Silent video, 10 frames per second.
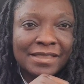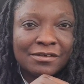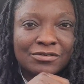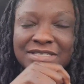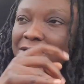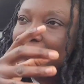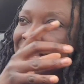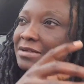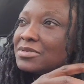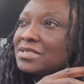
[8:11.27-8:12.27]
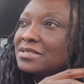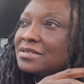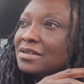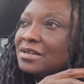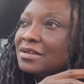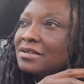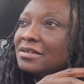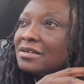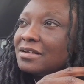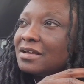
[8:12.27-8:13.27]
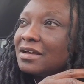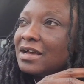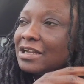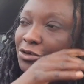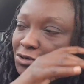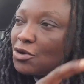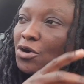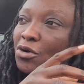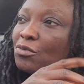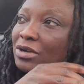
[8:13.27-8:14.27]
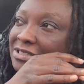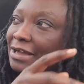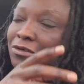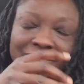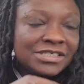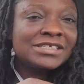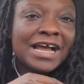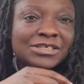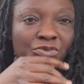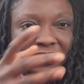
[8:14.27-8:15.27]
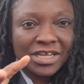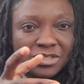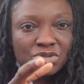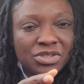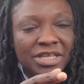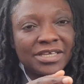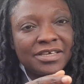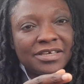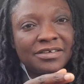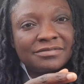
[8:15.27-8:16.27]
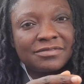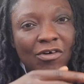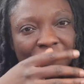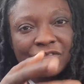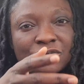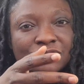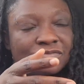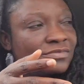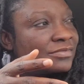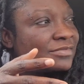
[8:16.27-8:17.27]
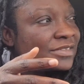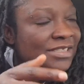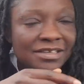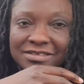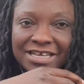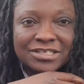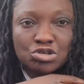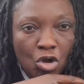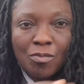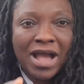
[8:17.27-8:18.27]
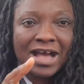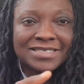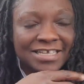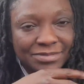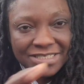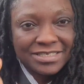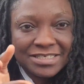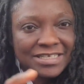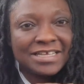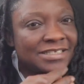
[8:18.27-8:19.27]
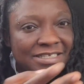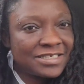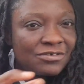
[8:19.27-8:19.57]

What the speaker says: But sometimes, I don't know what some of these guys want us to think or feel. Say it's normal, accept it. Say it's